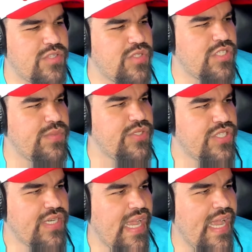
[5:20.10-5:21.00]
with some
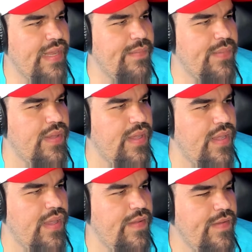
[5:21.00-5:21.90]
music. I am
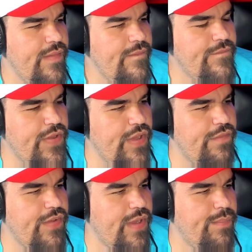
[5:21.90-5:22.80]
a very,
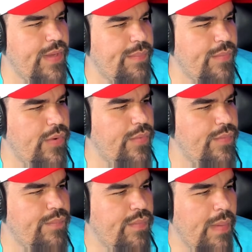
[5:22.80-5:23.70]
very big promo,
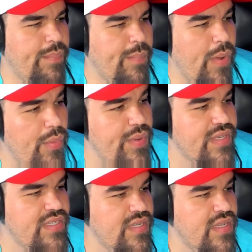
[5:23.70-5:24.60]
a
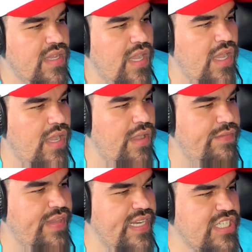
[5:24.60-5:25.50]
proponent
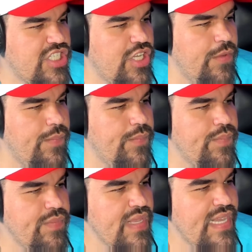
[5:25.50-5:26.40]
of getting some
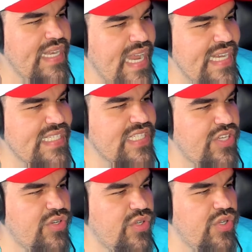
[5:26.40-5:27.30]
nice
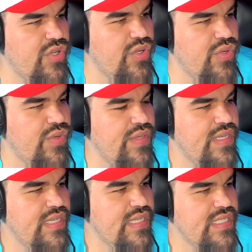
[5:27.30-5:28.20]
little
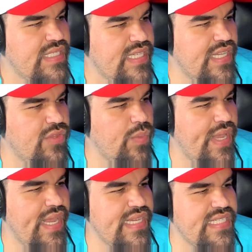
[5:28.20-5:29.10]

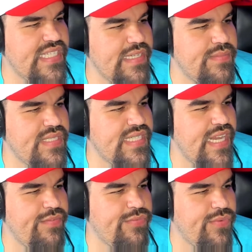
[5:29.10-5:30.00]
synthwaves, D M
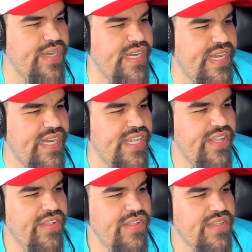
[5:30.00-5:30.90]
C A-free...
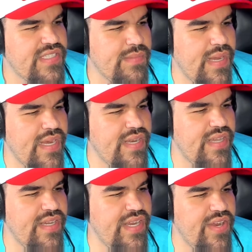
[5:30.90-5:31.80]
Some kind
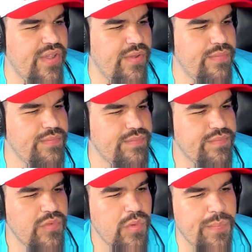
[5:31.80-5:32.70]
of, you know,
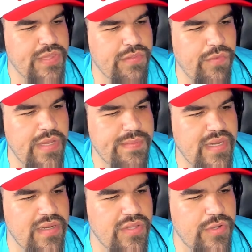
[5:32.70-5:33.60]
we'll put the volume
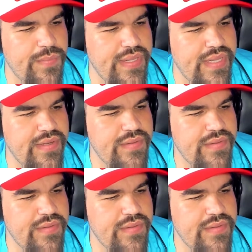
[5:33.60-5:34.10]
down a little bit.